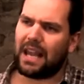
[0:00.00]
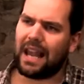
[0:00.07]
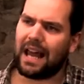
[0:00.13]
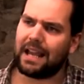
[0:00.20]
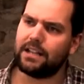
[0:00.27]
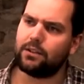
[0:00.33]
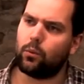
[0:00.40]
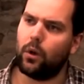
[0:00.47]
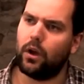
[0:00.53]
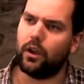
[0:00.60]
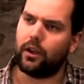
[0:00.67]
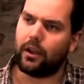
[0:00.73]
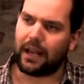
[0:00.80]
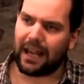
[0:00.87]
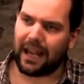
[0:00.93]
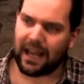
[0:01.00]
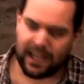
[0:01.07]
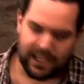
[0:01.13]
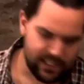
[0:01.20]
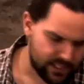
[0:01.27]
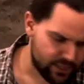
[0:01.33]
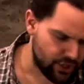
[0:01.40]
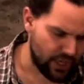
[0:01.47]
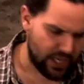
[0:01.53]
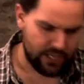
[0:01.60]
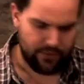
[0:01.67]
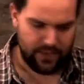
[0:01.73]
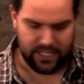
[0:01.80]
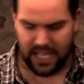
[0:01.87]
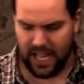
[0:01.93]
Light work, light
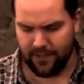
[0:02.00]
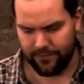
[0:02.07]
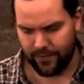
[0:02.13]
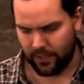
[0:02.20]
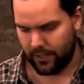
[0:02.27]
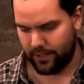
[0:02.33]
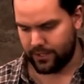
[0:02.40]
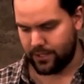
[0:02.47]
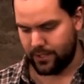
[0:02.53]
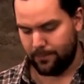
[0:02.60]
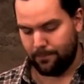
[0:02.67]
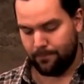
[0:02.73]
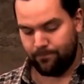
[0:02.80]
shavings, effortless.